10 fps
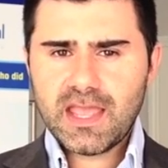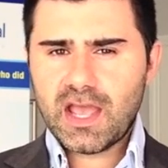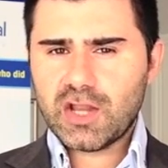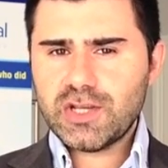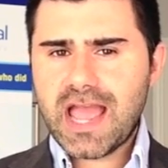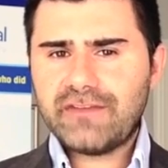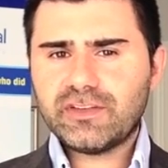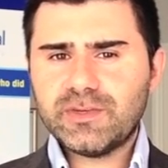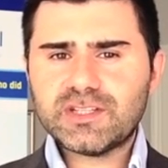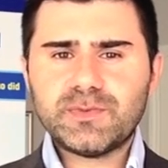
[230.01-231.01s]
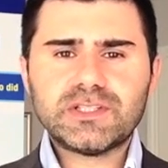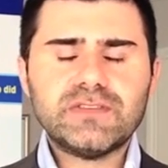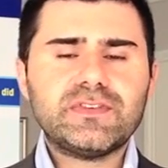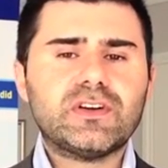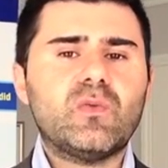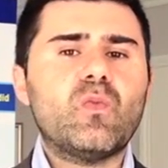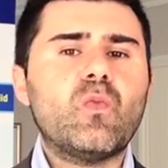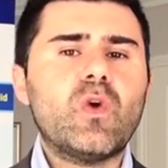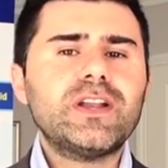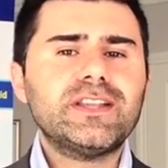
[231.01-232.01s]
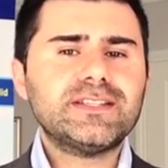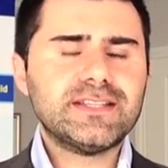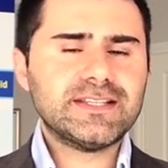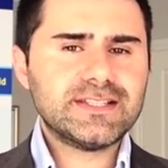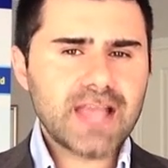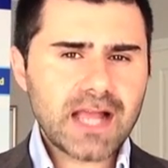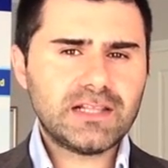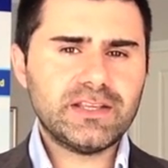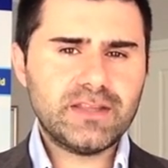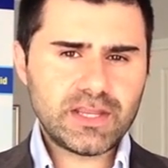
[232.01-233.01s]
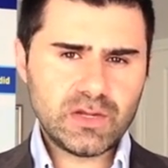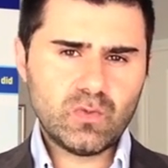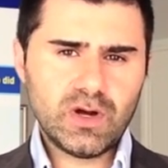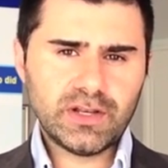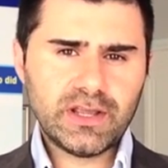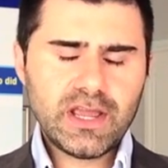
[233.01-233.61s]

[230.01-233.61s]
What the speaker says: And you have to be specific on what it is exactly that you want.